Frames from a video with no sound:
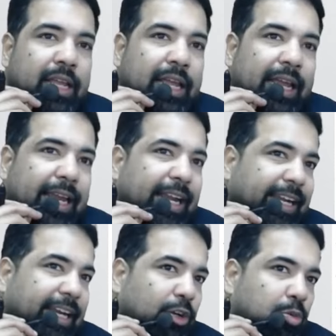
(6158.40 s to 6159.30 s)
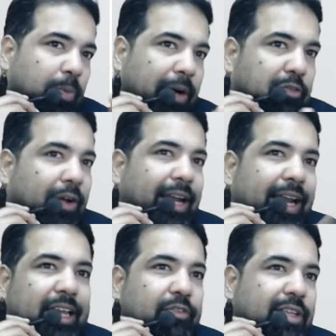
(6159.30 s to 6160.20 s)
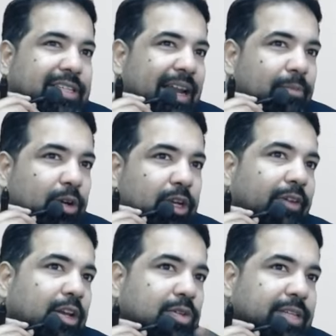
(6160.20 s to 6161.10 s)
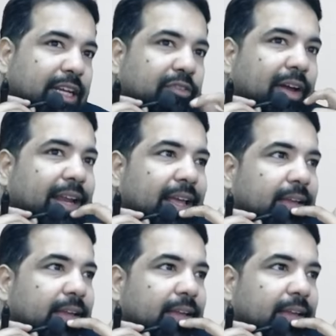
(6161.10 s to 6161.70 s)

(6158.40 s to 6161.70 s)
82.5 lakh. If the stamp duty value is 85 lakh.